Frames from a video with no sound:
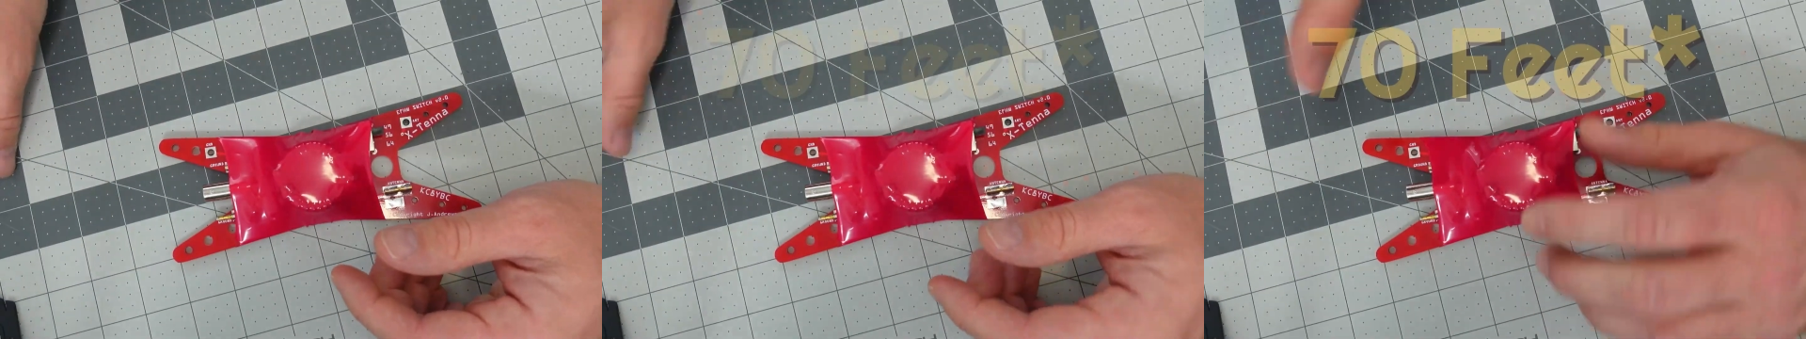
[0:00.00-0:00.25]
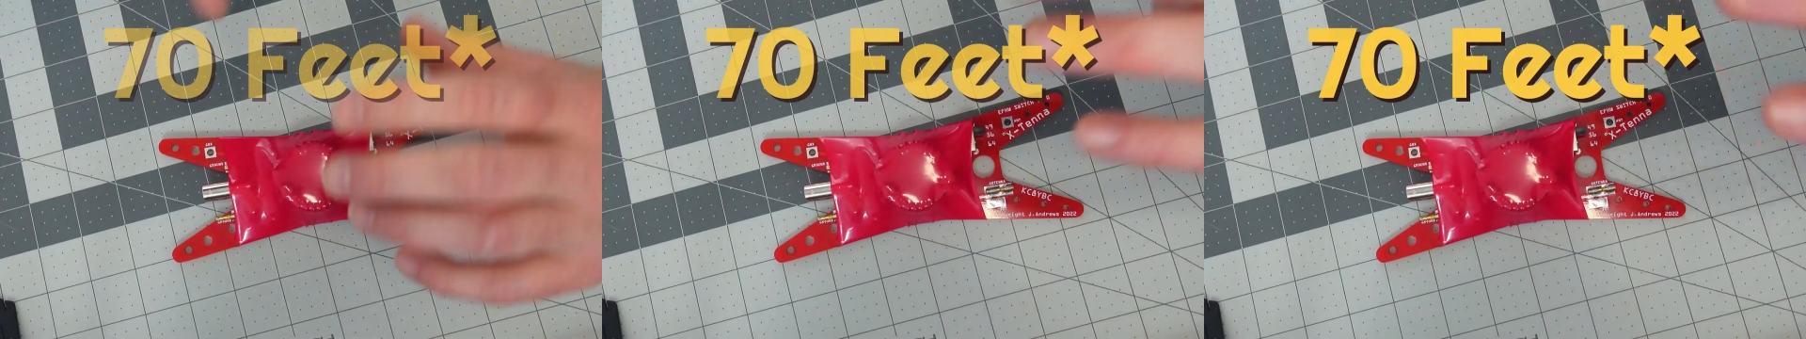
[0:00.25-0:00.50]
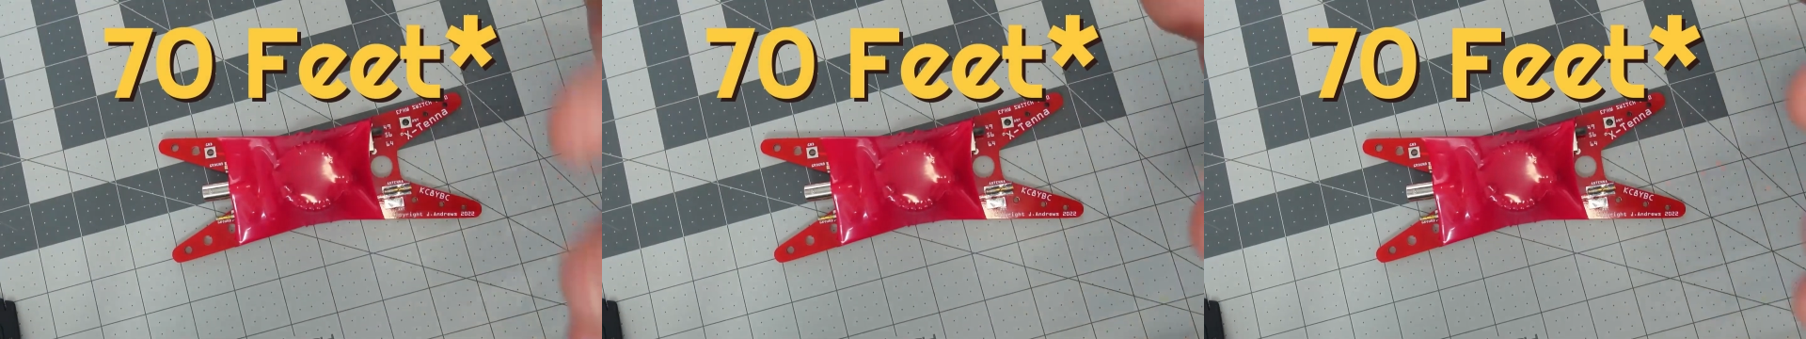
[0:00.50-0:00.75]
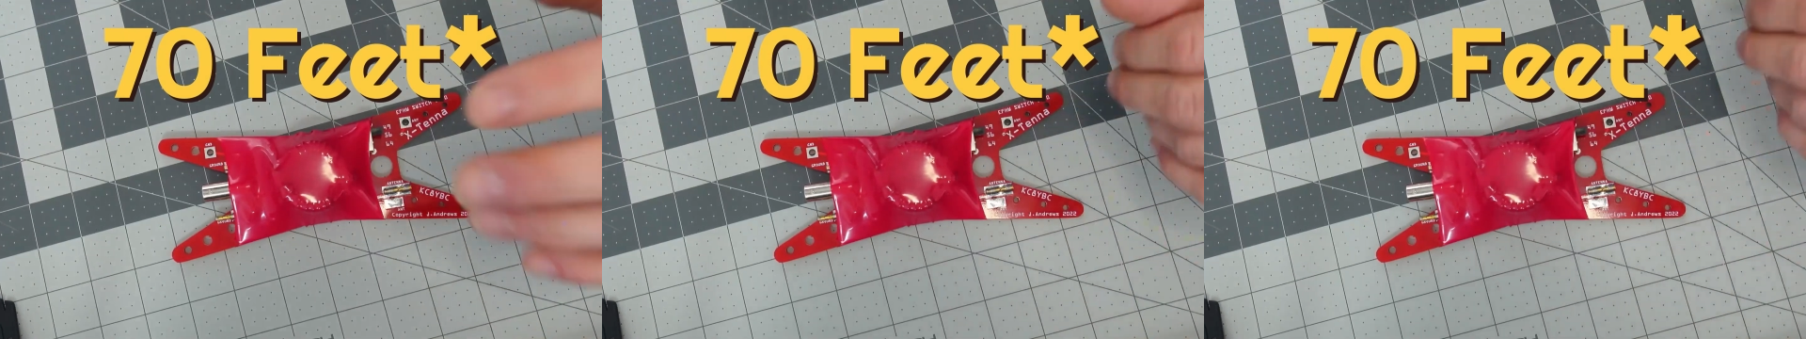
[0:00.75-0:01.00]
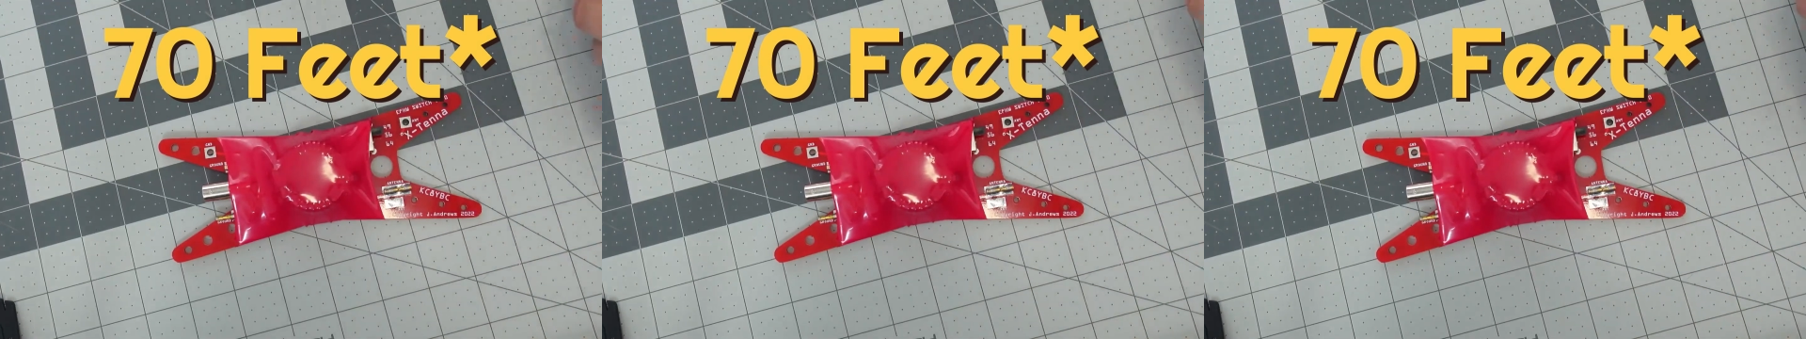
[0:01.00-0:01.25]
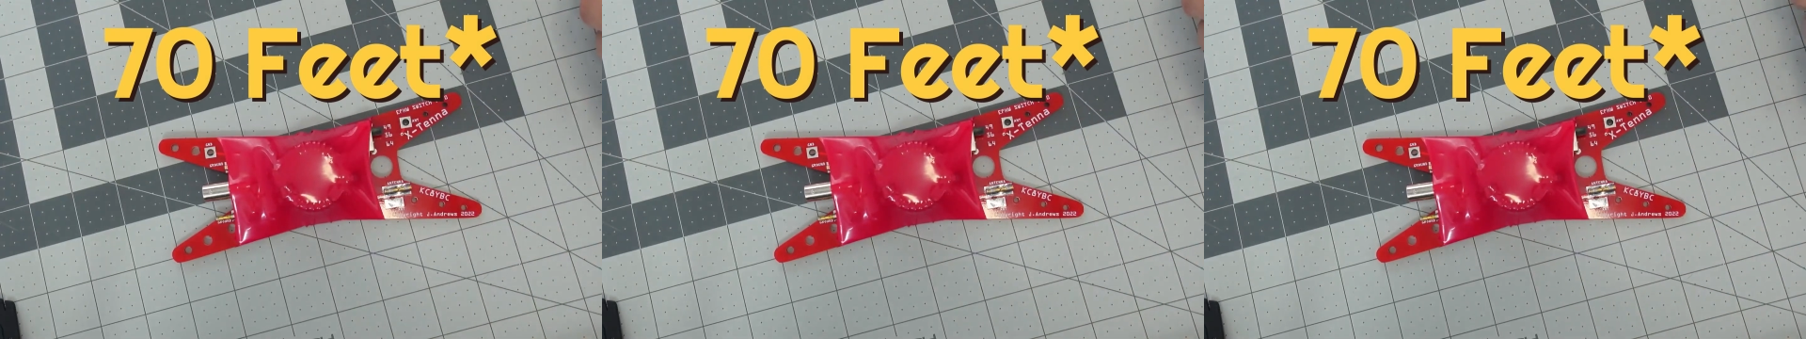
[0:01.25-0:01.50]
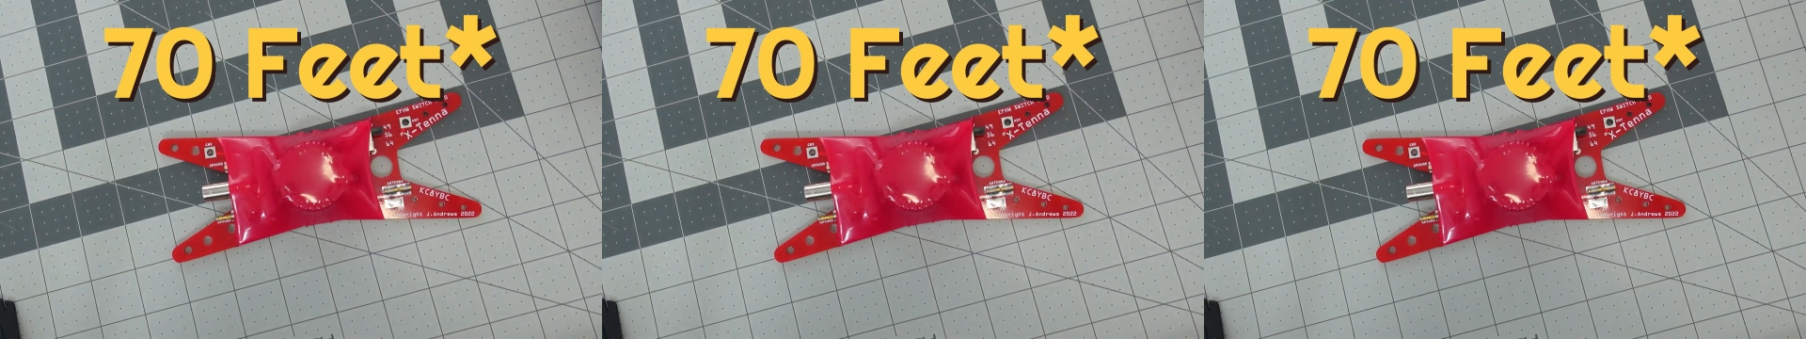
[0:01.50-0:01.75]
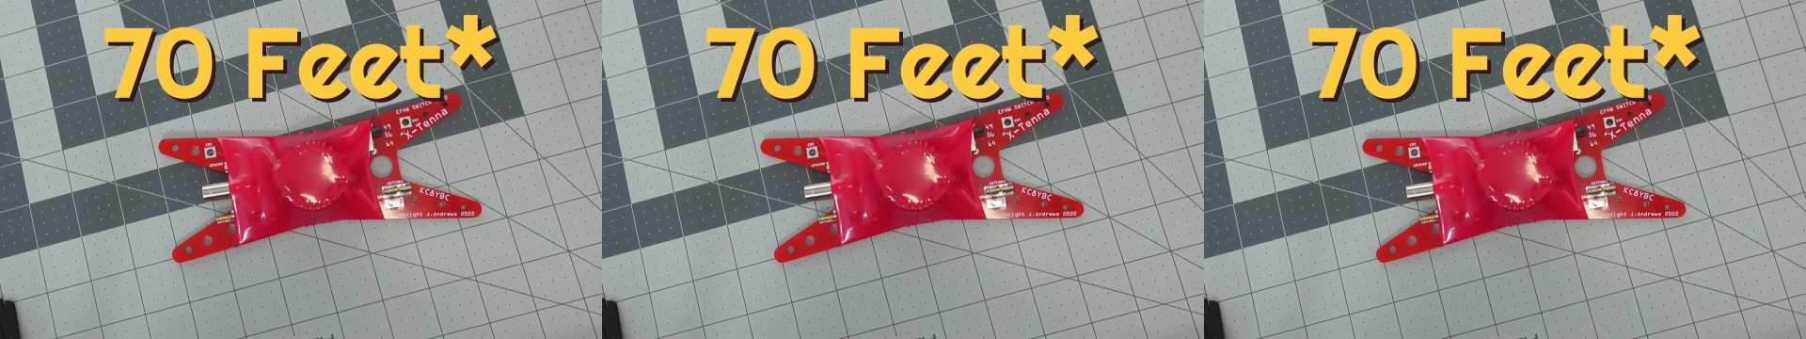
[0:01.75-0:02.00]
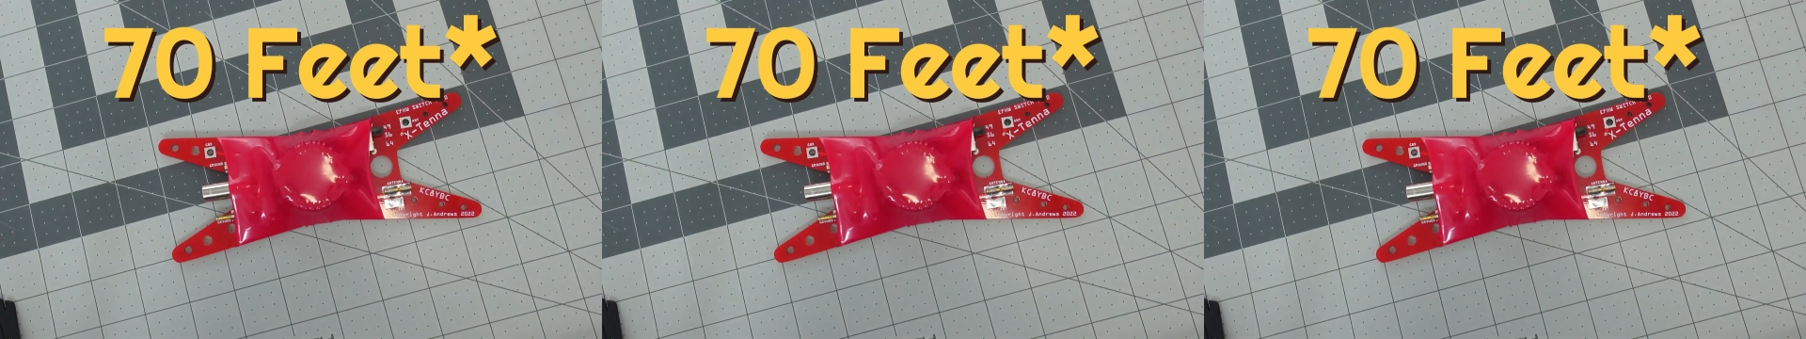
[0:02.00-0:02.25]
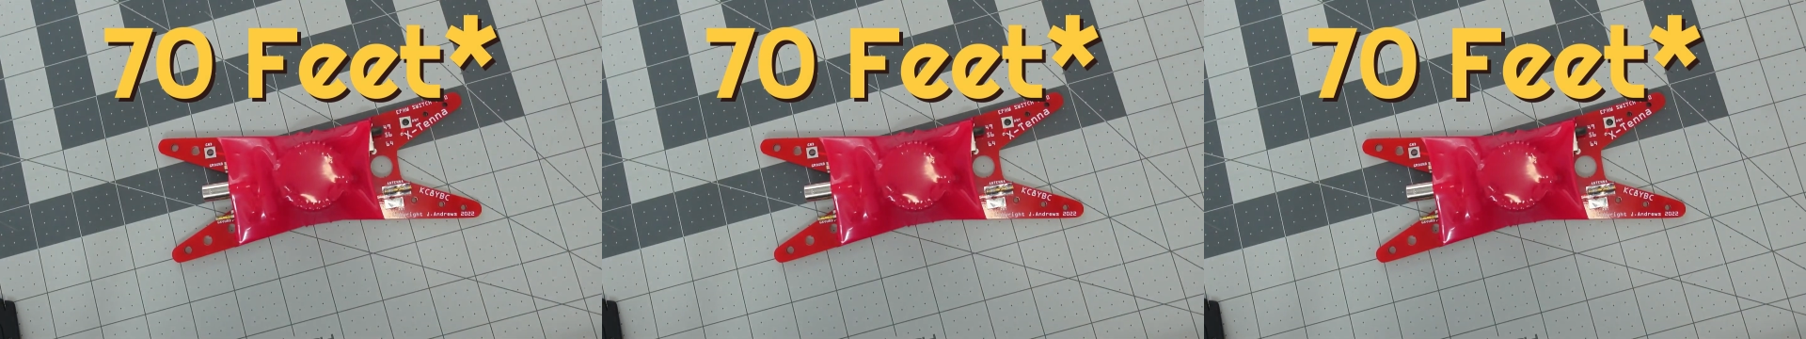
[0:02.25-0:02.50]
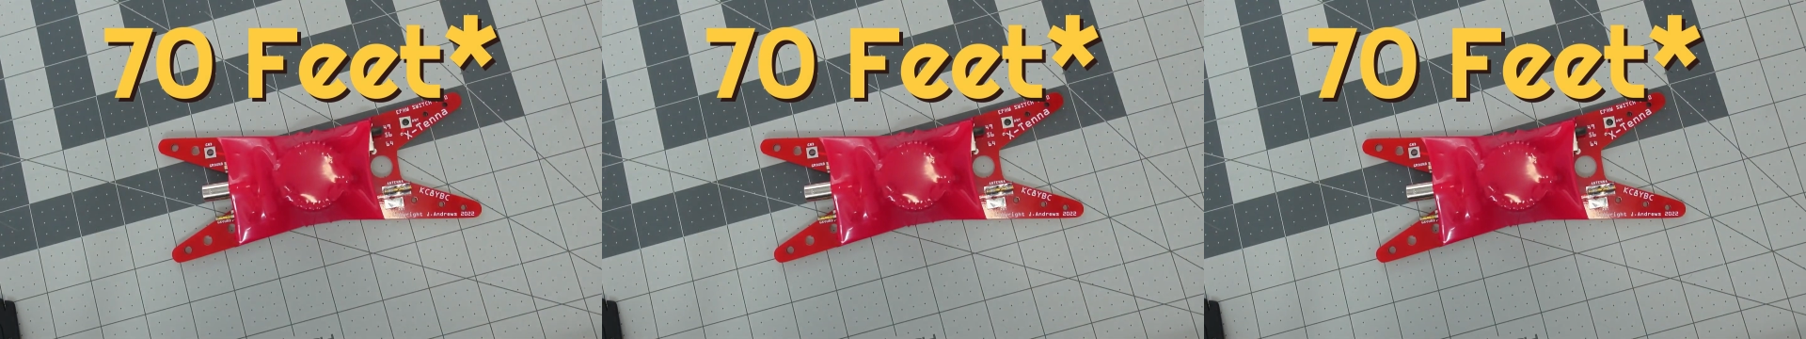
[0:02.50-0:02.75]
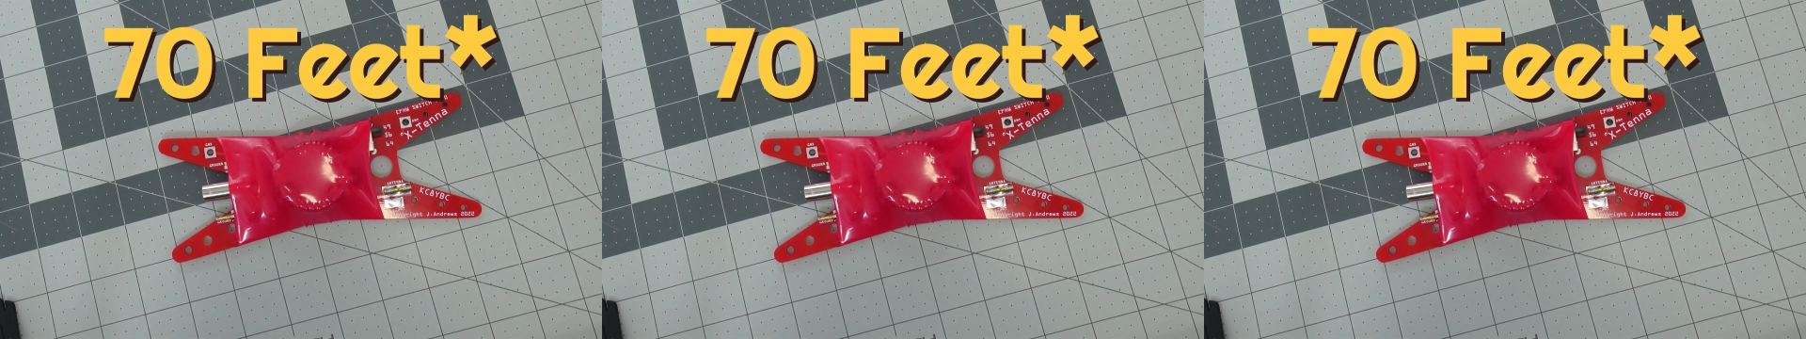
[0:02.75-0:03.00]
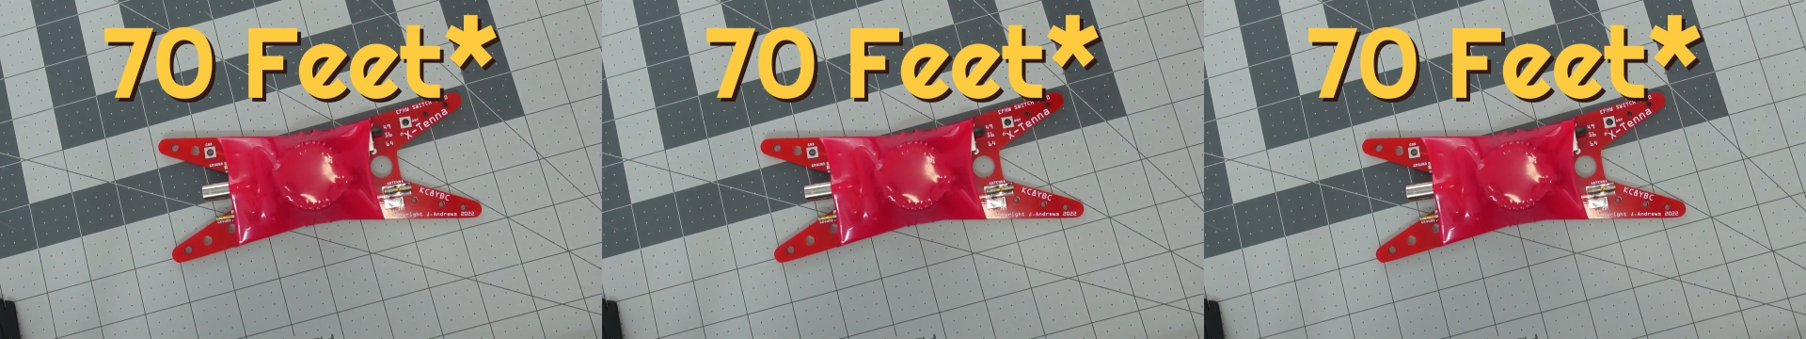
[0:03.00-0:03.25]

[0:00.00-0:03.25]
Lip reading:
[unreadable: no face in view]